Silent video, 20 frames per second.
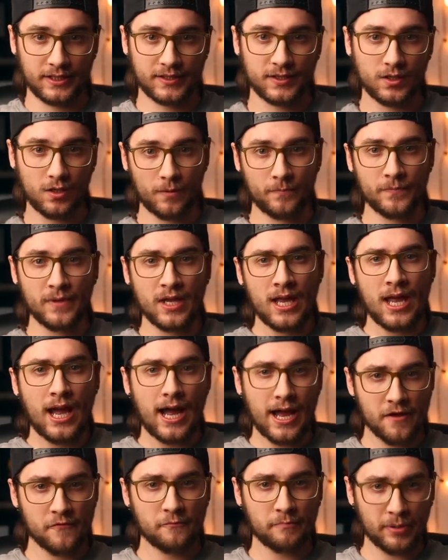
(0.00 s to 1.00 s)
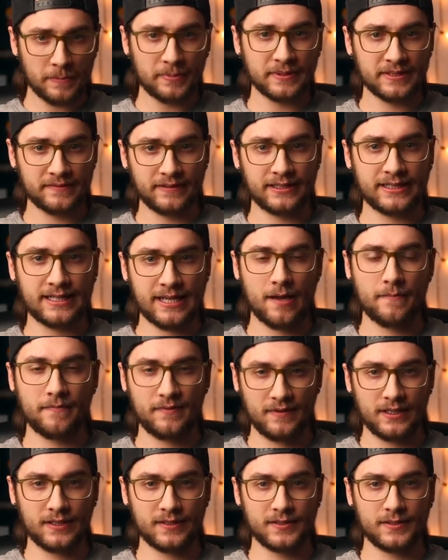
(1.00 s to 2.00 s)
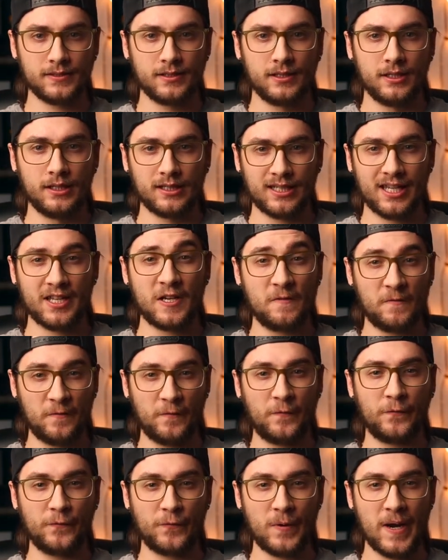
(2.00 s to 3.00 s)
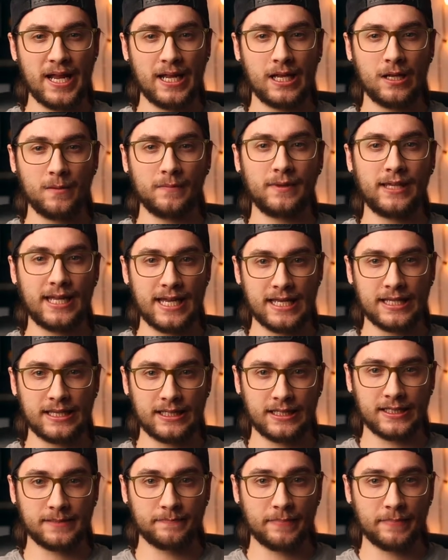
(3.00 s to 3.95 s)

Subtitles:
So I've purposely kept this kind of frame like this,